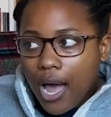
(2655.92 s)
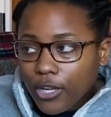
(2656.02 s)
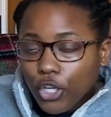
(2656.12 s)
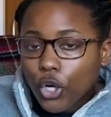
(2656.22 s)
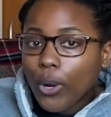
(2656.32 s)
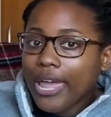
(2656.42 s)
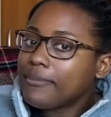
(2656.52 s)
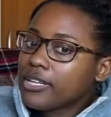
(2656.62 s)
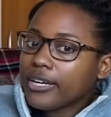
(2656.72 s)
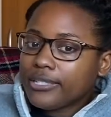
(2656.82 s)
you know,
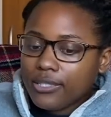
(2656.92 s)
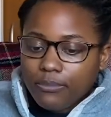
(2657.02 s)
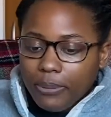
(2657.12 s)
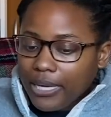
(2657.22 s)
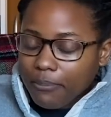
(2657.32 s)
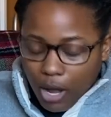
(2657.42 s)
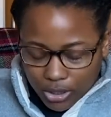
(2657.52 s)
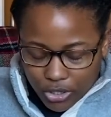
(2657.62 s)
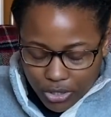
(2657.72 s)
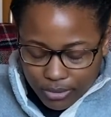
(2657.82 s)
Amazon is this big
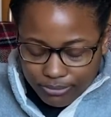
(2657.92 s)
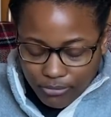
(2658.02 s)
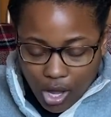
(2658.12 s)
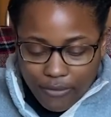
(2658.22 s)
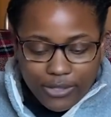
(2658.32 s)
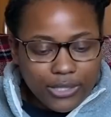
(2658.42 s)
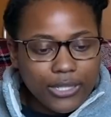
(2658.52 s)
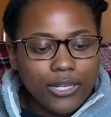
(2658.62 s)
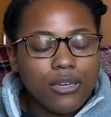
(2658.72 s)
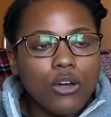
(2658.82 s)
monster,
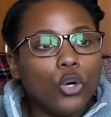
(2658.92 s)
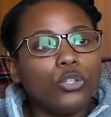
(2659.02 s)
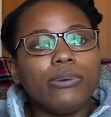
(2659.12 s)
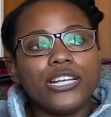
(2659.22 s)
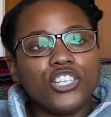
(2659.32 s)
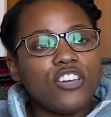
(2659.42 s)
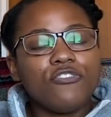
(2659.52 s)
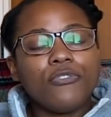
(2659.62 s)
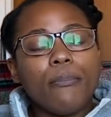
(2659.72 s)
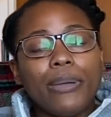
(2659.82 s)
obviously, owned by Jeff
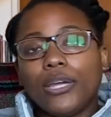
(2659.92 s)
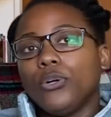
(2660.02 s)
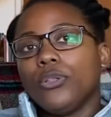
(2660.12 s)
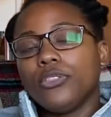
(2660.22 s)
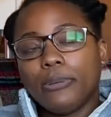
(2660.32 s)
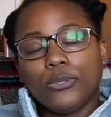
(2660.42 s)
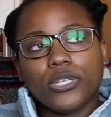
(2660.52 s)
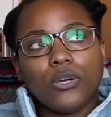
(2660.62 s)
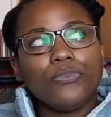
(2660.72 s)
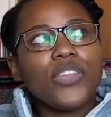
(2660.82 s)
Bagel, the bozo.